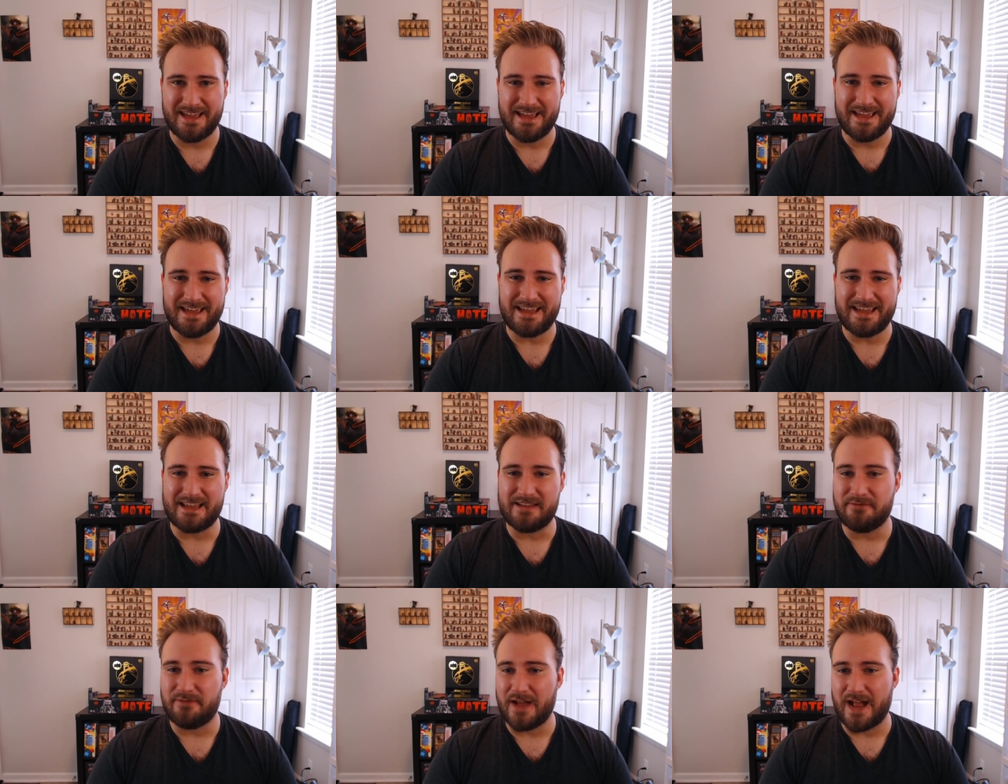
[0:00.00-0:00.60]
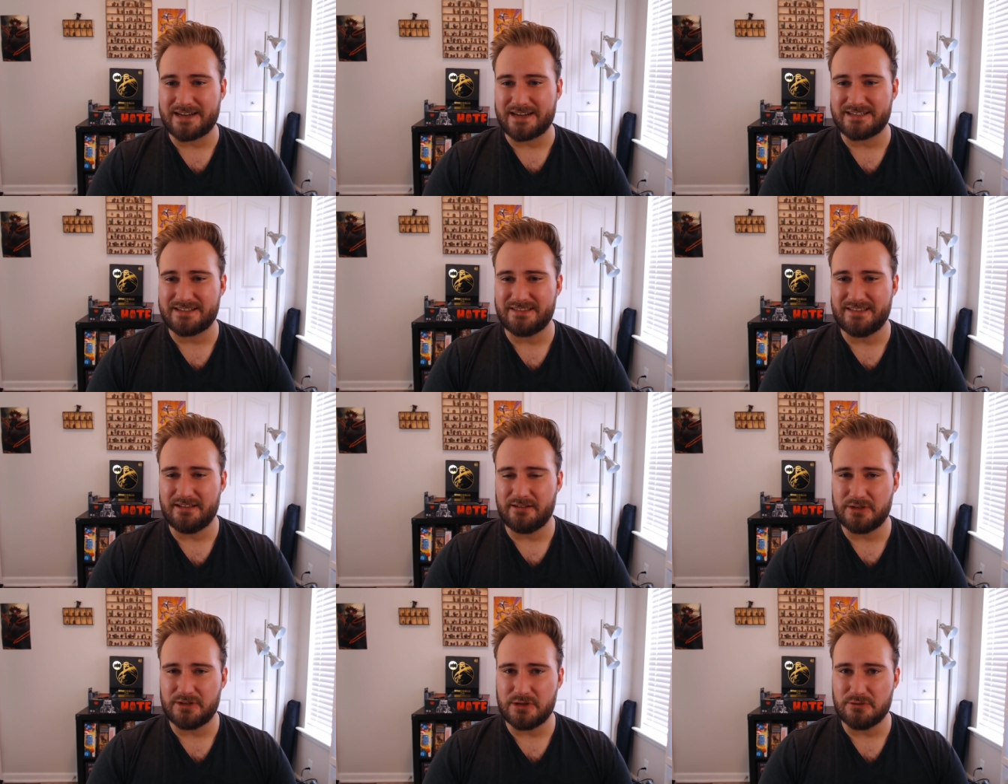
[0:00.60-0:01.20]
In fact, they'll
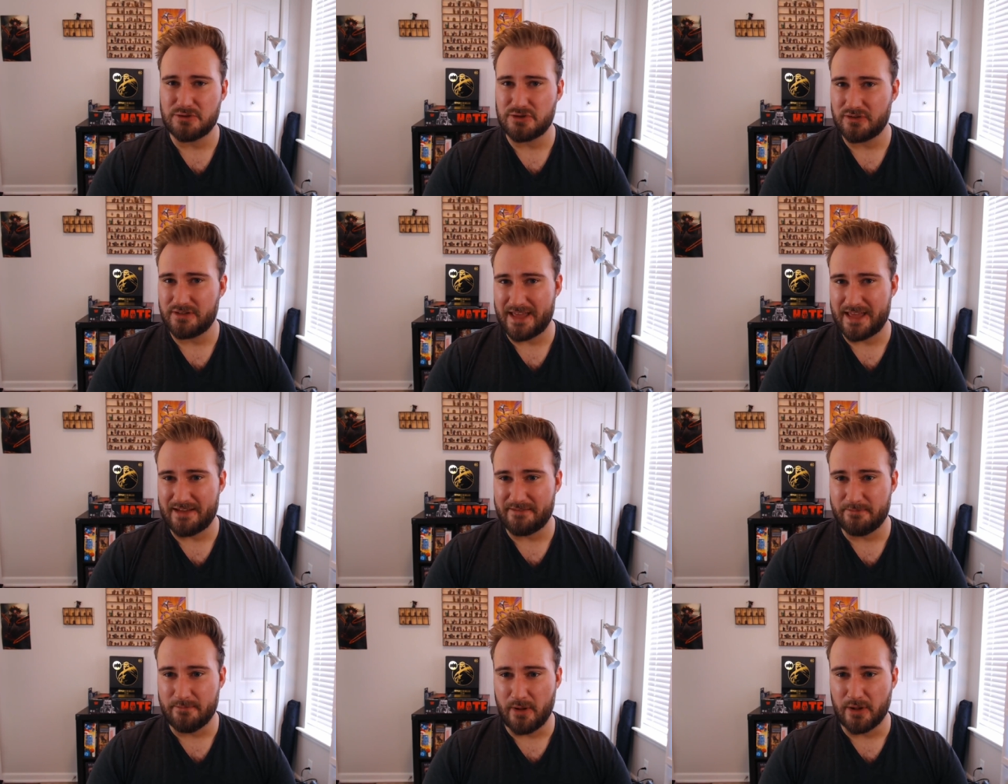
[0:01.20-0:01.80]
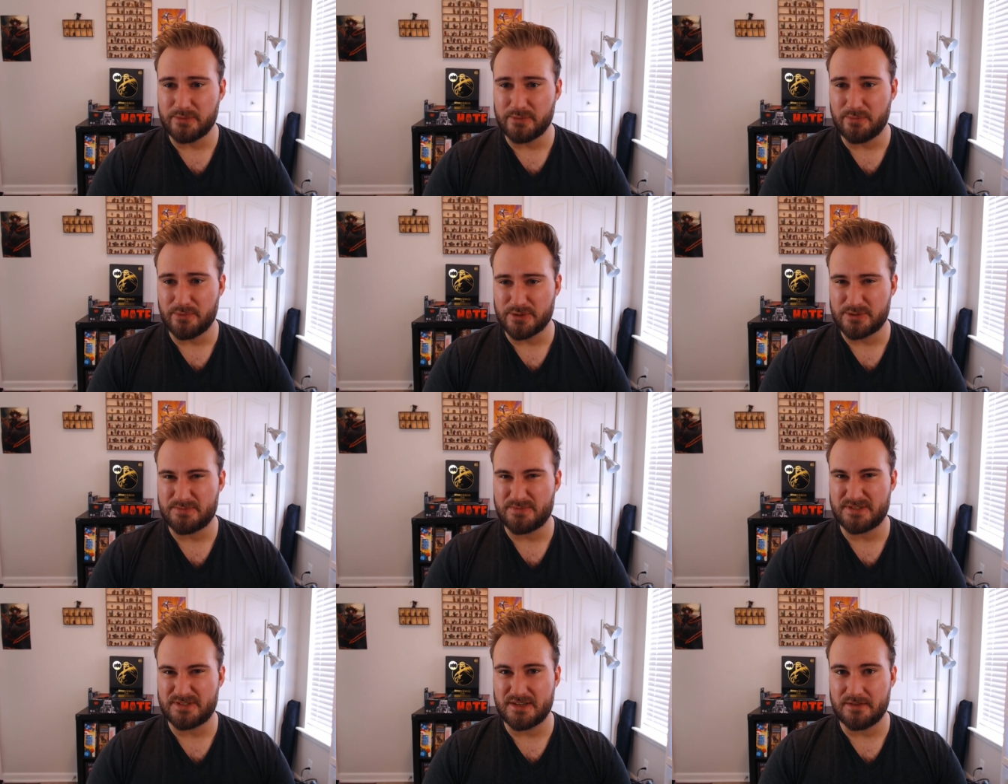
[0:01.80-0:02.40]
usually have multiple
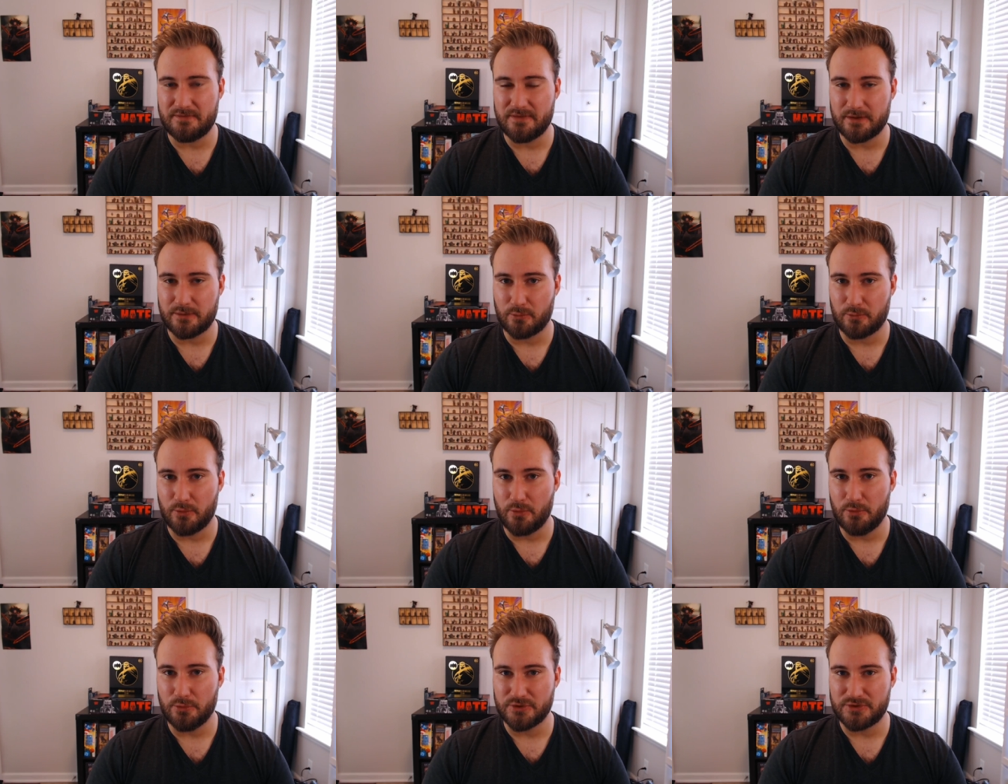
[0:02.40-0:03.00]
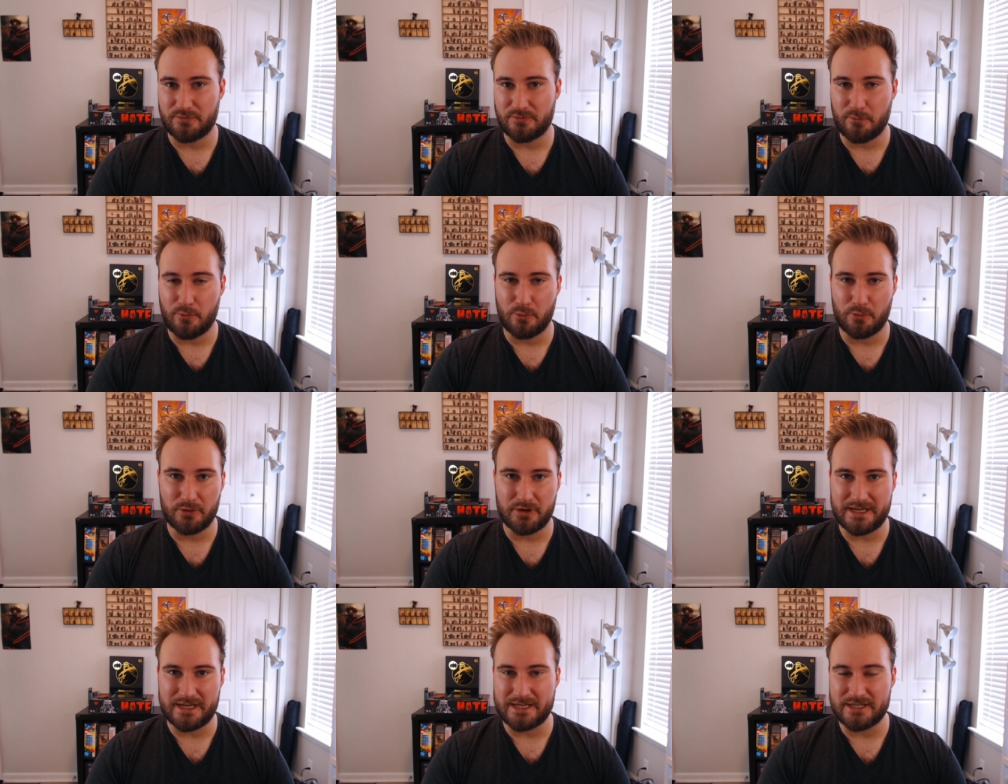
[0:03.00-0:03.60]
specific roles for
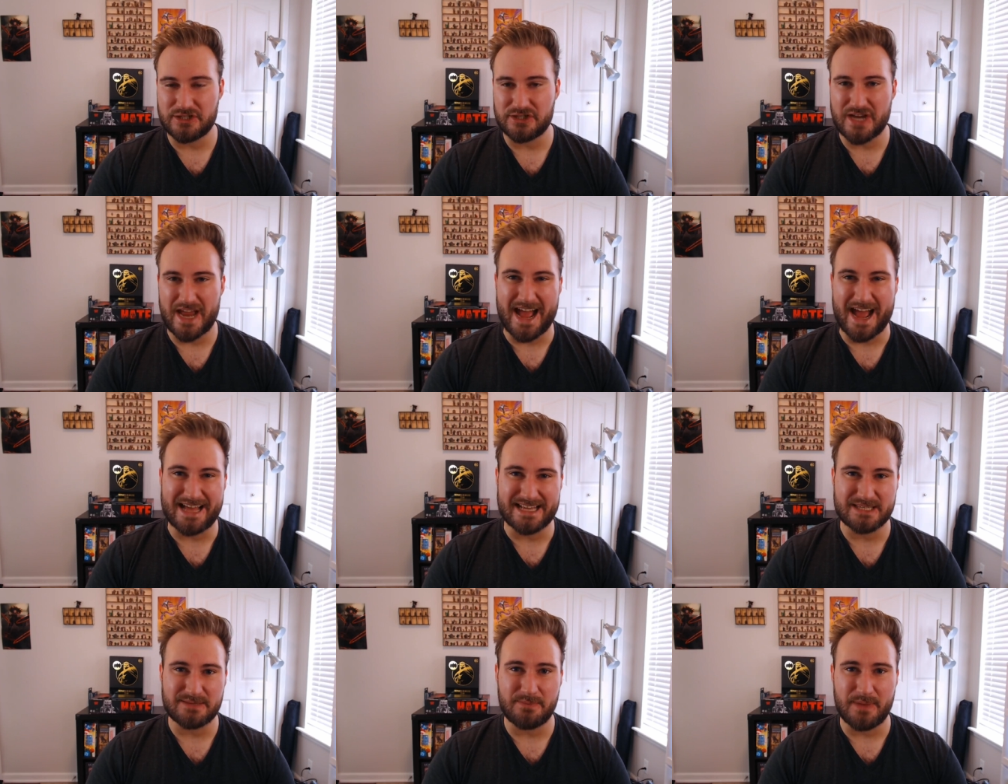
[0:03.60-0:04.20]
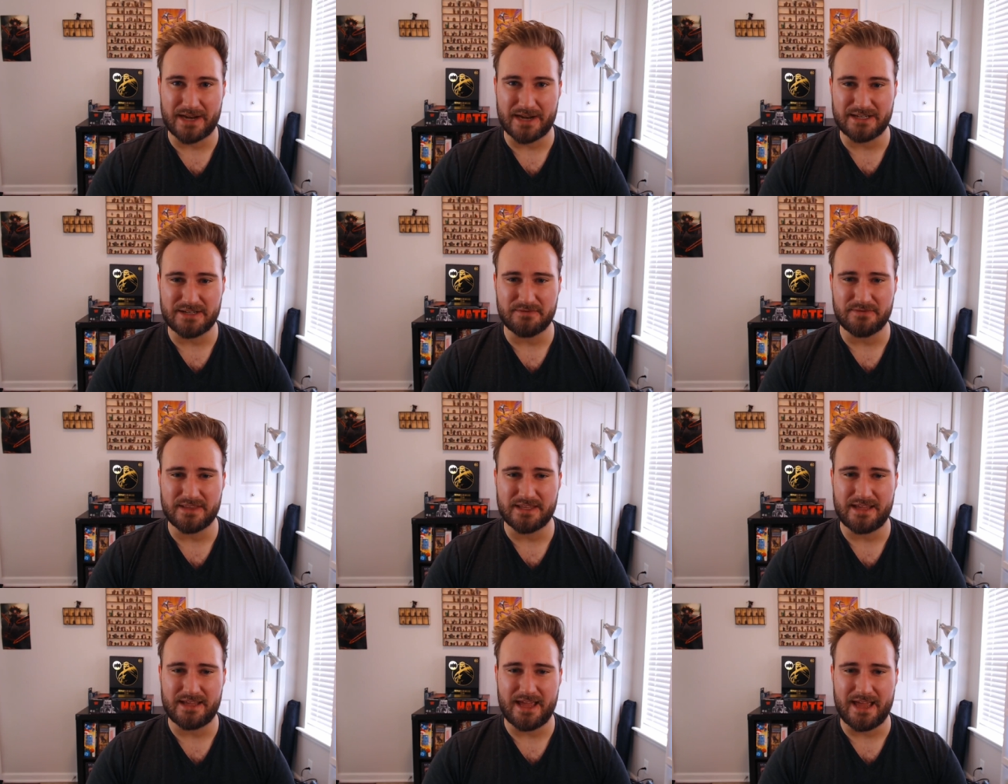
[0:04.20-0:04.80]
each aspect of the
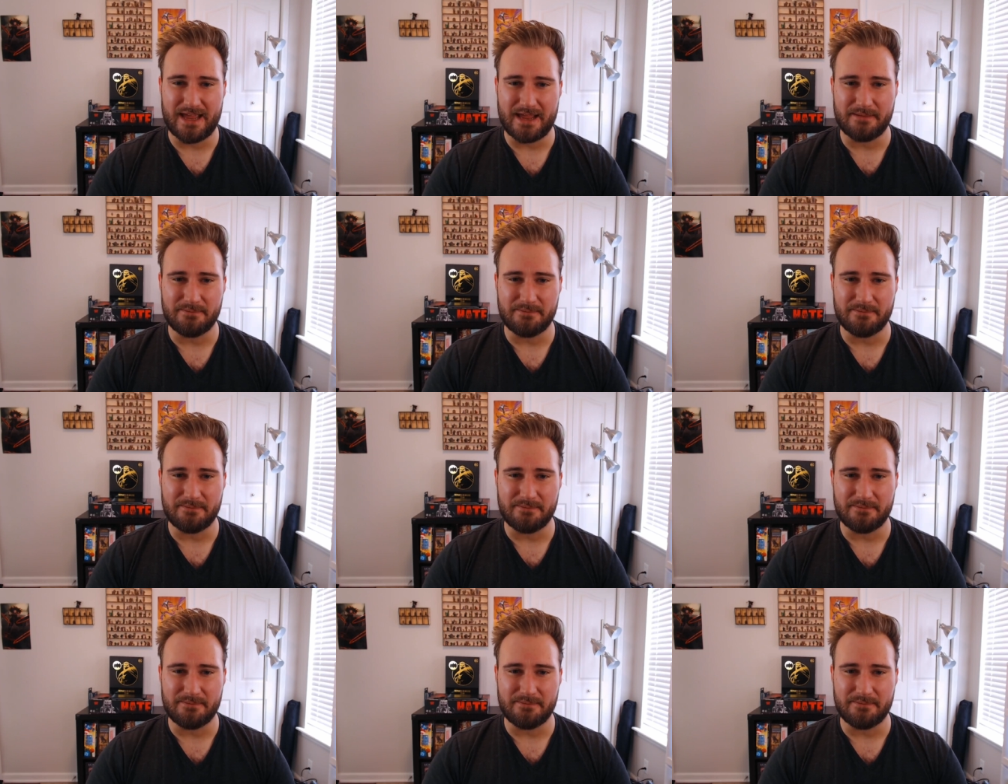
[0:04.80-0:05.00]
game.